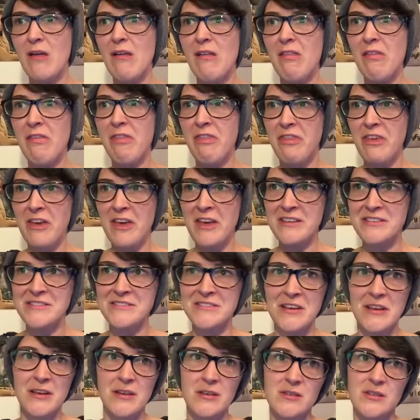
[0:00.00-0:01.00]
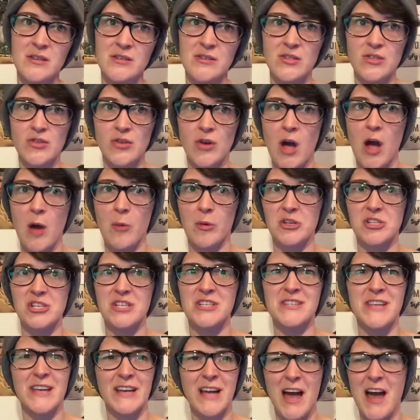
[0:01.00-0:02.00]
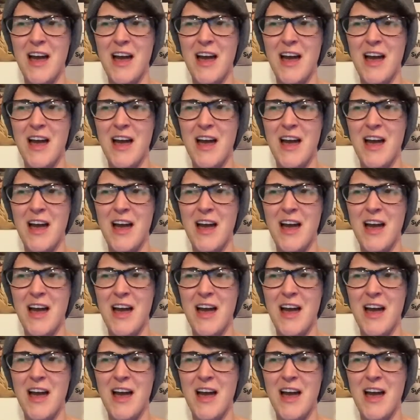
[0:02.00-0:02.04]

this is the straw where she's like,